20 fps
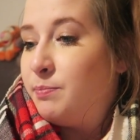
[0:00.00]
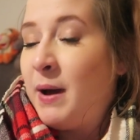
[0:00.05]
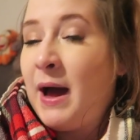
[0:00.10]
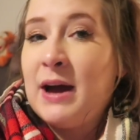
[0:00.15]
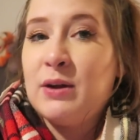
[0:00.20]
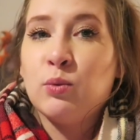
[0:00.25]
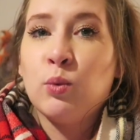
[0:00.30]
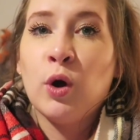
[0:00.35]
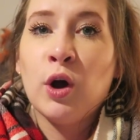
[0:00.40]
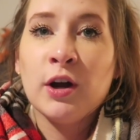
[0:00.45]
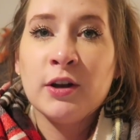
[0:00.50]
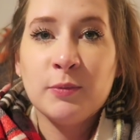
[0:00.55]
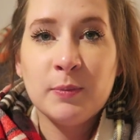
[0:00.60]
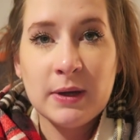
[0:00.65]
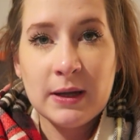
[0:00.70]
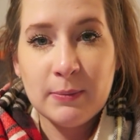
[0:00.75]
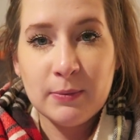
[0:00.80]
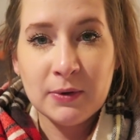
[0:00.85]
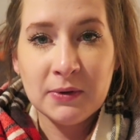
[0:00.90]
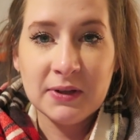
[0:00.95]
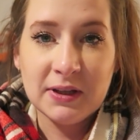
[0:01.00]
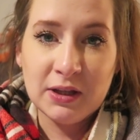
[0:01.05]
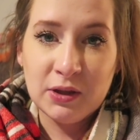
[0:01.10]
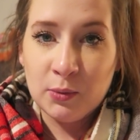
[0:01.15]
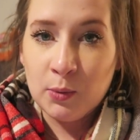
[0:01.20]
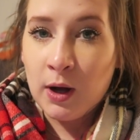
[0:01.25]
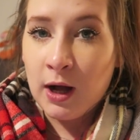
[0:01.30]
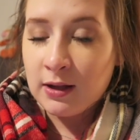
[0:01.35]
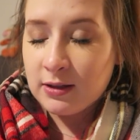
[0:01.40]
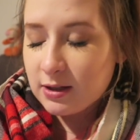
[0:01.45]
bad word people in
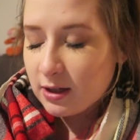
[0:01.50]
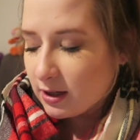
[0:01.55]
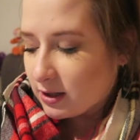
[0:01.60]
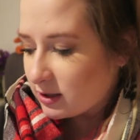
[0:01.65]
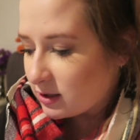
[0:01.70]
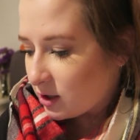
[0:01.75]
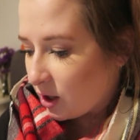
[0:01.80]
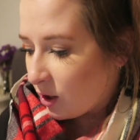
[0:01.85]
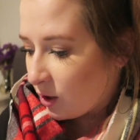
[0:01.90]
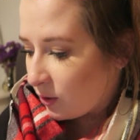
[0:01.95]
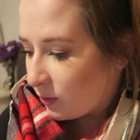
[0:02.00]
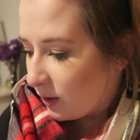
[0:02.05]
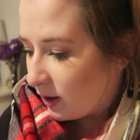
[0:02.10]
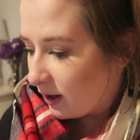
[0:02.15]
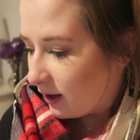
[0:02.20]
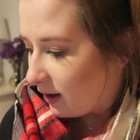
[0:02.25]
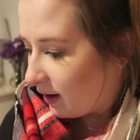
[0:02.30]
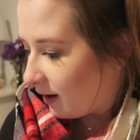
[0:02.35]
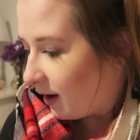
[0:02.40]
the world so